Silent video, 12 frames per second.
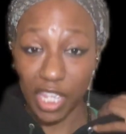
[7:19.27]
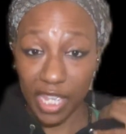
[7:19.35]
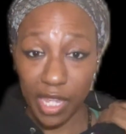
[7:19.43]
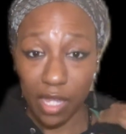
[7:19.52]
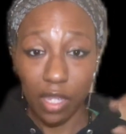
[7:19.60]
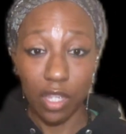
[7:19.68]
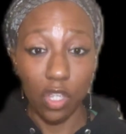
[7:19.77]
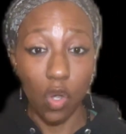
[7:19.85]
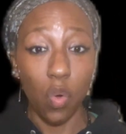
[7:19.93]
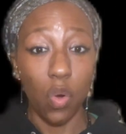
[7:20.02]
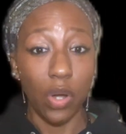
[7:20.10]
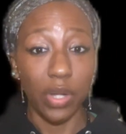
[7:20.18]
get
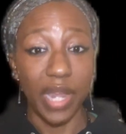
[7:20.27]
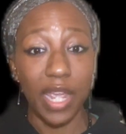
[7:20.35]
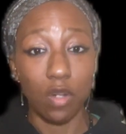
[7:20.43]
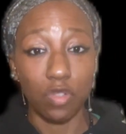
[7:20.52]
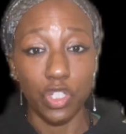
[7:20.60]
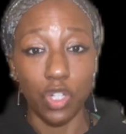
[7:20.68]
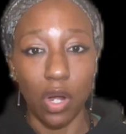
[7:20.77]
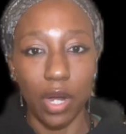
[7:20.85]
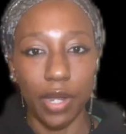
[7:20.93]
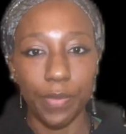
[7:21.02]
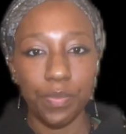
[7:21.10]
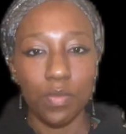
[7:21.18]
your natal
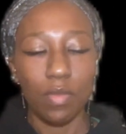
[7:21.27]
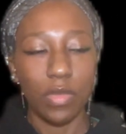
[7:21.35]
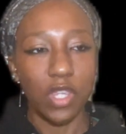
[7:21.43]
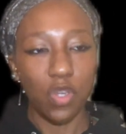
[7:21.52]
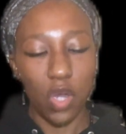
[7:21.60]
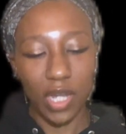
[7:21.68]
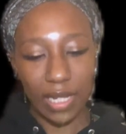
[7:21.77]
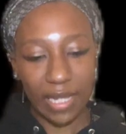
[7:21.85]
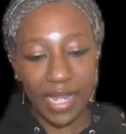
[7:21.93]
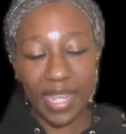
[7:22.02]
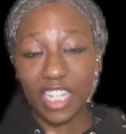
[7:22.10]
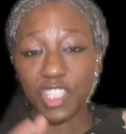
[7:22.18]
chart, you're going to
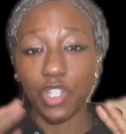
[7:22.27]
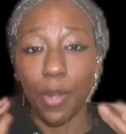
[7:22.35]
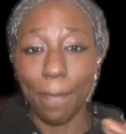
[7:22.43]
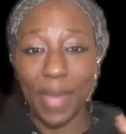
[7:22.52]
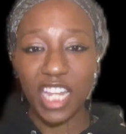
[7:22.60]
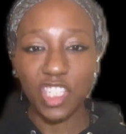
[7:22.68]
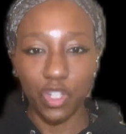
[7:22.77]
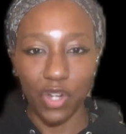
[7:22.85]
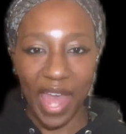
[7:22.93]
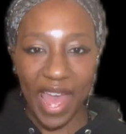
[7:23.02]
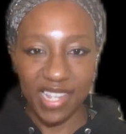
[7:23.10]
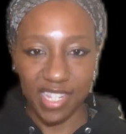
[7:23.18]
look at your
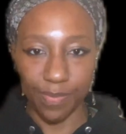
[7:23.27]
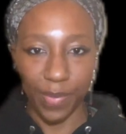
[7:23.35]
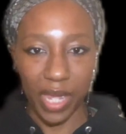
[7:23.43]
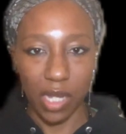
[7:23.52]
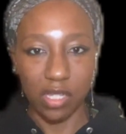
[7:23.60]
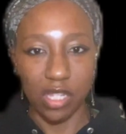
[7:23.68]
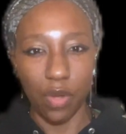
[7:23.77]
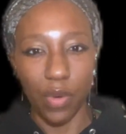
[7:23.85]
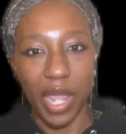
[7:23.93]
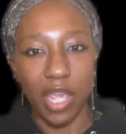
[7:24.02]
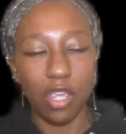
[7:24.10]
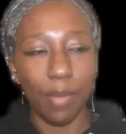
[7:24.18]
major aspects. All
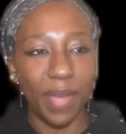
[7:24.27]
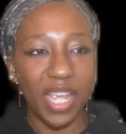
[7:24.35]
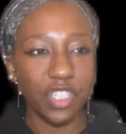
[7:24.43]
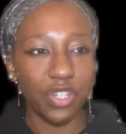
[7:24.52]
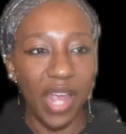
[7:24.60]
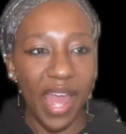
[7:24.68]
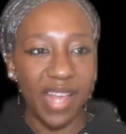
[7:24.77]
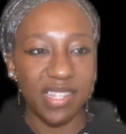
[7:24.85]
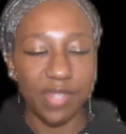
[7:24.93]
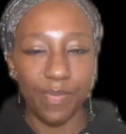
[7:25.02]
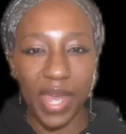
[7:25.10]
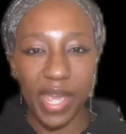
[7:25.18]
right, your major
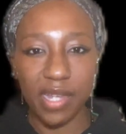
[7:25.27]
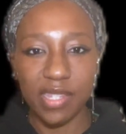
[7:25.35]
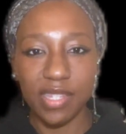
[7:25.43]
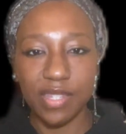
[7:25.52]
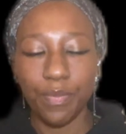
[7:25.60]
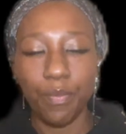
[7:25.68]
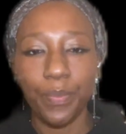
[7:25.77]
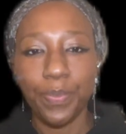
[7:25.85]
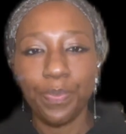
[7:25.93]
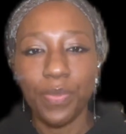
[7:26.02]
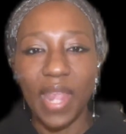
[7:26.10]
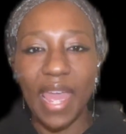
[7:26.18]
aspects,
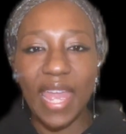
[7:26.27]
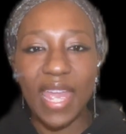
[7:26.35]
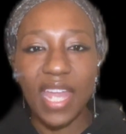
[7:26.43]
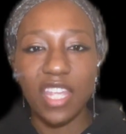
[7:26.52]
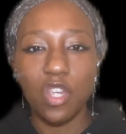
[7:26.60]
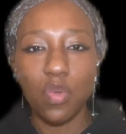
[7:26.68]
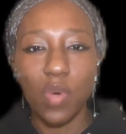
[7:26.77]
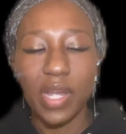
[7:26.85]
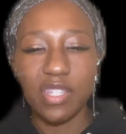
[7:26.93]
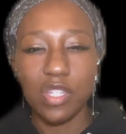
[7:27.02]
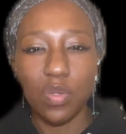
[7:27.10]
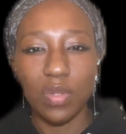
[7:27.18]
and you
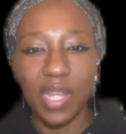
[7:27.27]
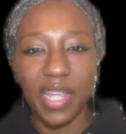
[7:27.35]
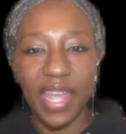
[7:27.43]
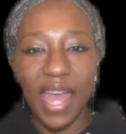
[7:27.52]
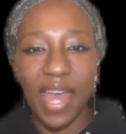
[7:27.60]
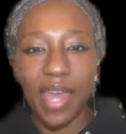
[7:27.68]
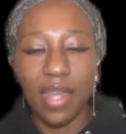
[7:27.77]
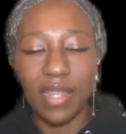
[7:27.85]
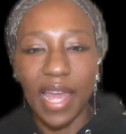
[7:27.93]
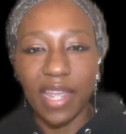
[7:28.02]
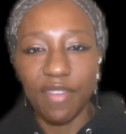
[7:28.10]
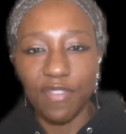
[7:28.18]
want to look at,
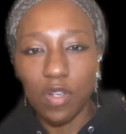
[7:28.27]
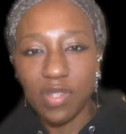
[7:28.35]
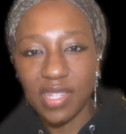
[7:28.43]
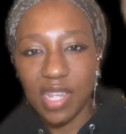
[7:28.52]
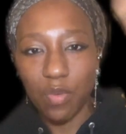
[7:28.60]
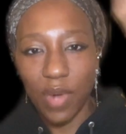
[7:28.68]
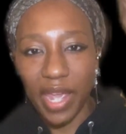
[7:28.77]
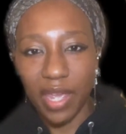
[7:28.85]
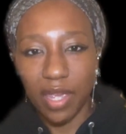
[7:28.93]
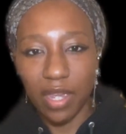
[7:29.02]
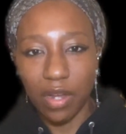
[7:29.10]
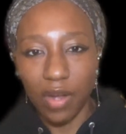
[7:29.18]
like, if you see
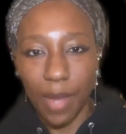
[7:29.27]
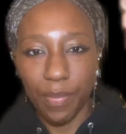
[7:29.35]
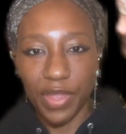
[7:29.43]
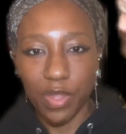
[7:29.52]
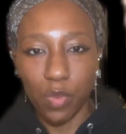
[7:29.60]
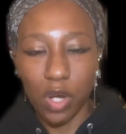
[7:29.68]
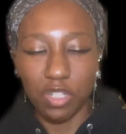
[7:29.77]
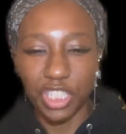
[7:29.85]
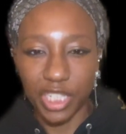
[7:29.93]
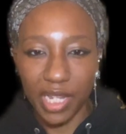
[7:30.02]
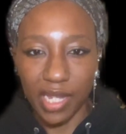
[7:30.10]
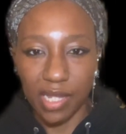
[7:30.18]
right here, I put the word
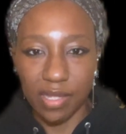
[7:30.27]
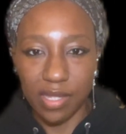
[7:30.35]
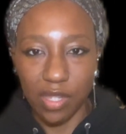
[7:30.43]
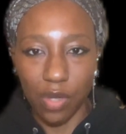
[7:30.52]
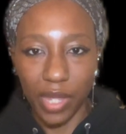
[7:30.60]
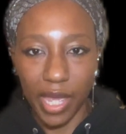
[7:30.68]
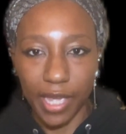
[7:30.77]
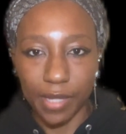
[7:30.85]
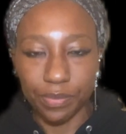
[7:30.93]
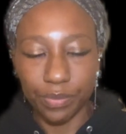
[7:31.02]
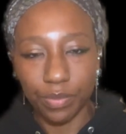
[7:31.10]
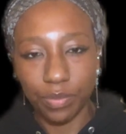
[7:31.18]
genes,
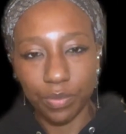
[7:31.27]
okay?